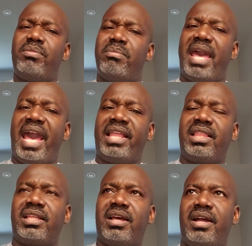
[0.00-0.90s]
math
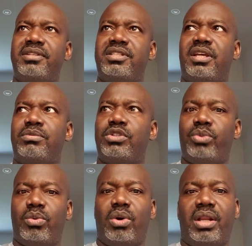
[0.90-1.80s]
concepts do
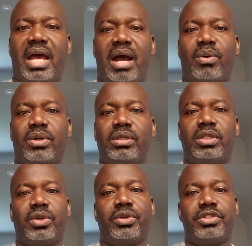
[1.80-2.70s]
we want our
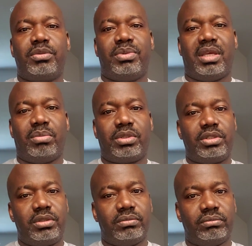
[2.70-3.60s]
learners to be able to
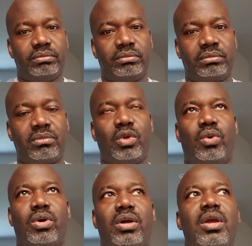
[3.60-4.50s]
do?
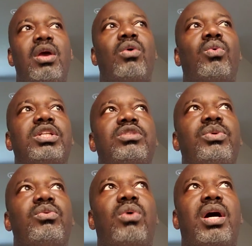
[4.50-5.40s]
Or what do
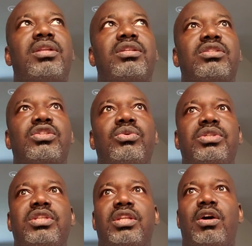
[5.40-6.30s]
we want students
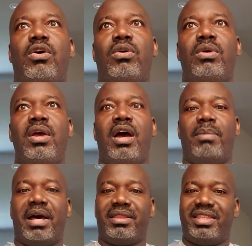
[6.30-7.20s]
to know
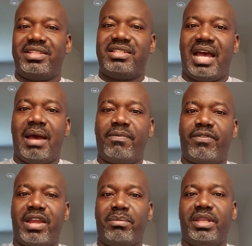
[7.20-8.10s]
about this time
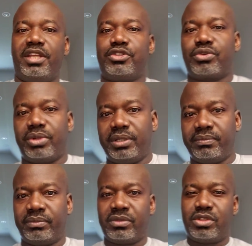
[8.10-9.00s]
frame in history?
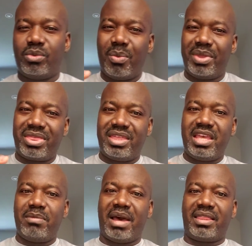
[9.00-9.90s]
So when we
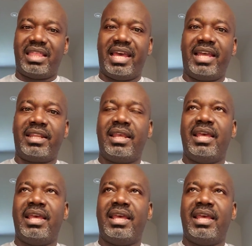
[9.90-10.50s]
think about that,